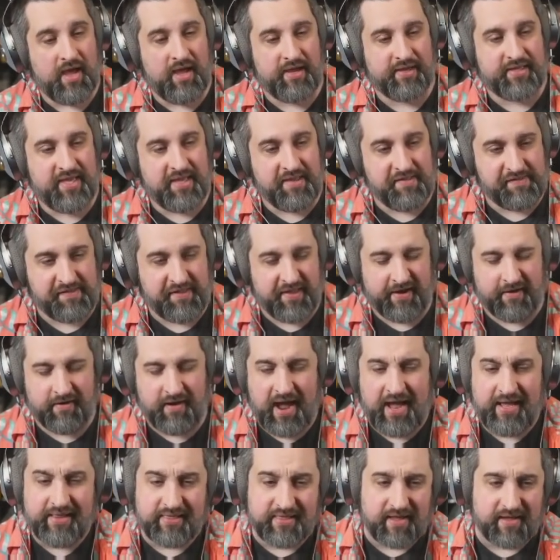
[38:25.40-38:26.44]
Kingslayer.
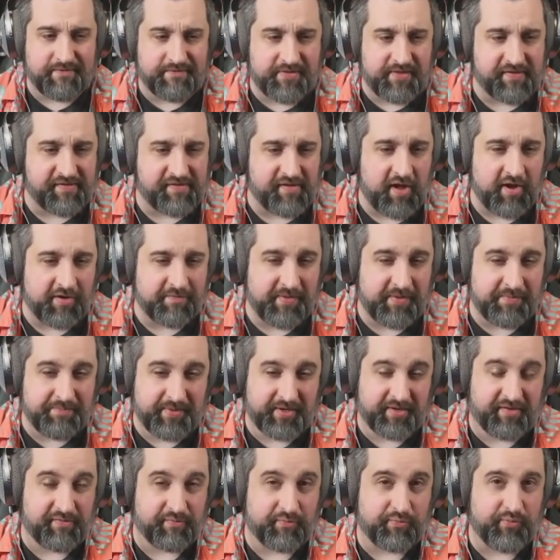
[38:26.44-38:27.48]
I love this augment,
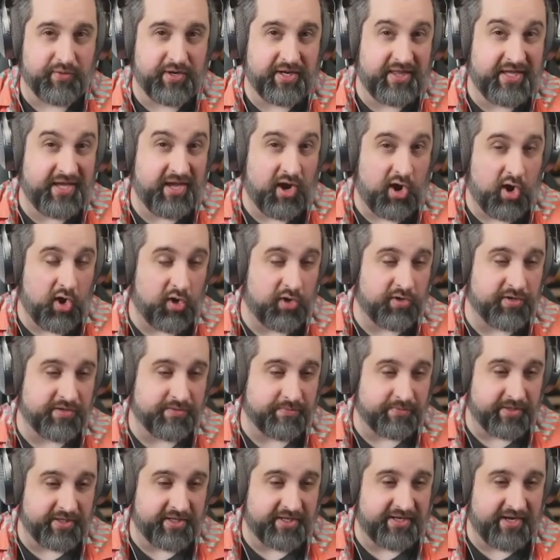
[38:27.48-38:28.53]
but it's really hard
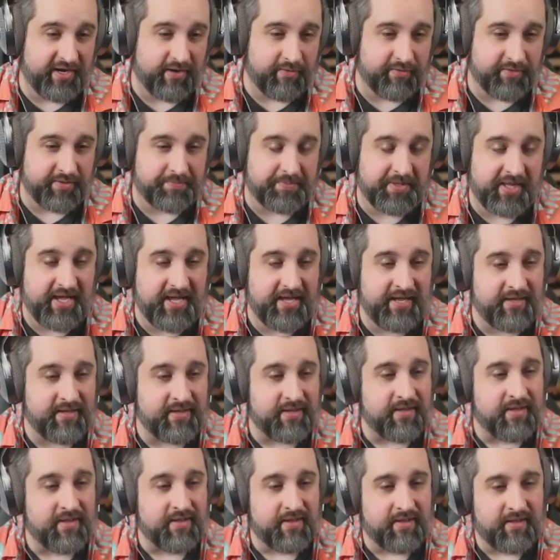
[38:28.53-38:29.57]
and really narrow to play.
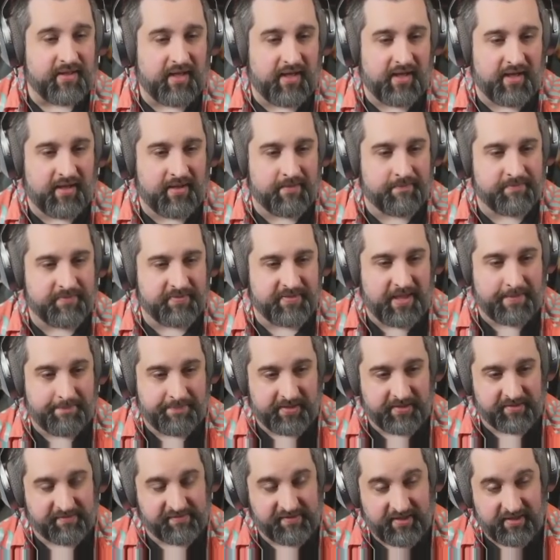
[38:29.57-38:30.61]
That
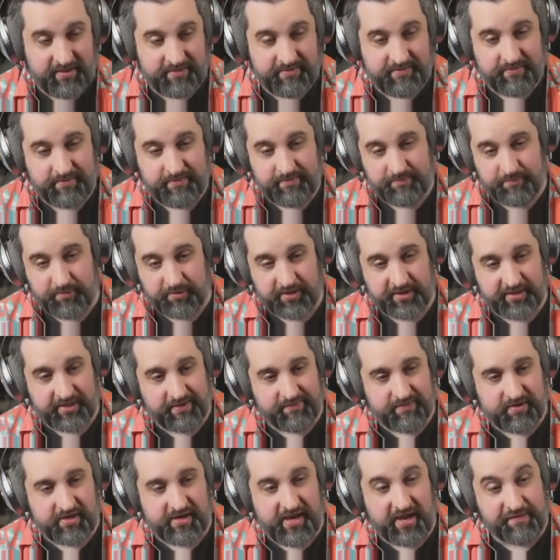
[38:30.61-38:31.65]
being said, we're going to
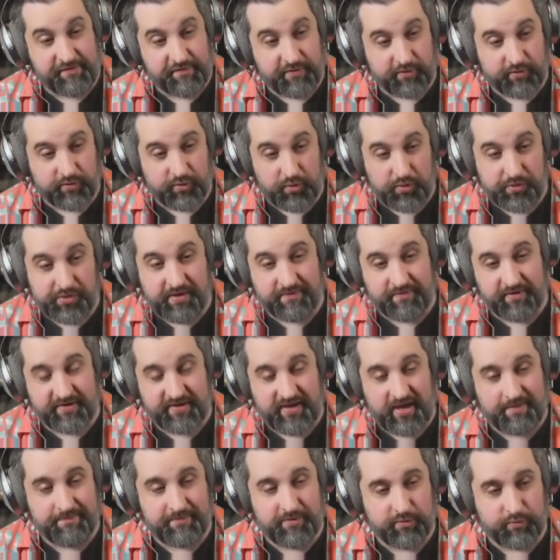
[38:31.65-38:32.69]
give it an extra gold every
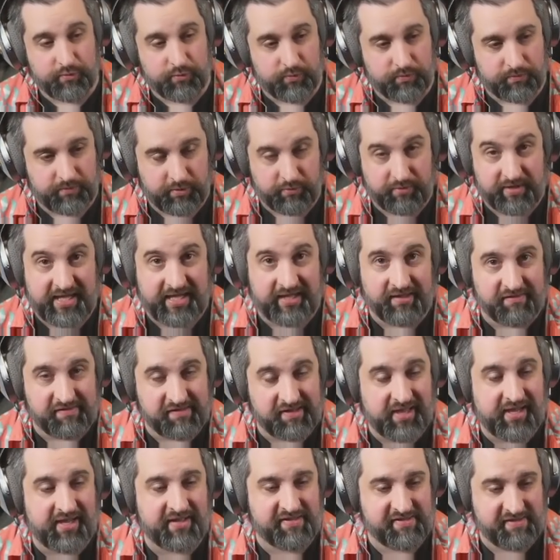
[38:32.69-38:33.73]
time you
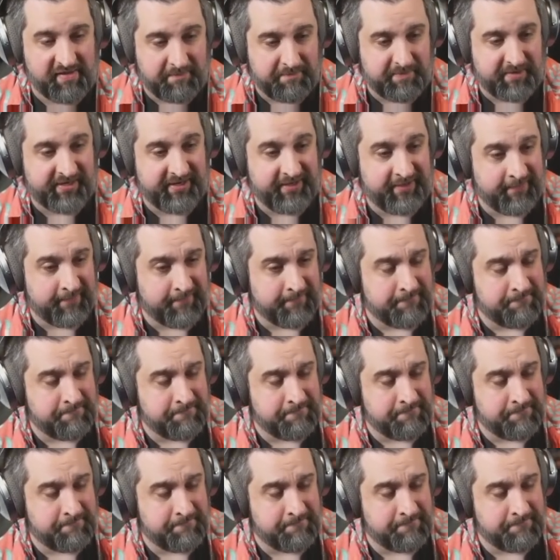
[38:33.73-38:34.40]
Kingslay somebody.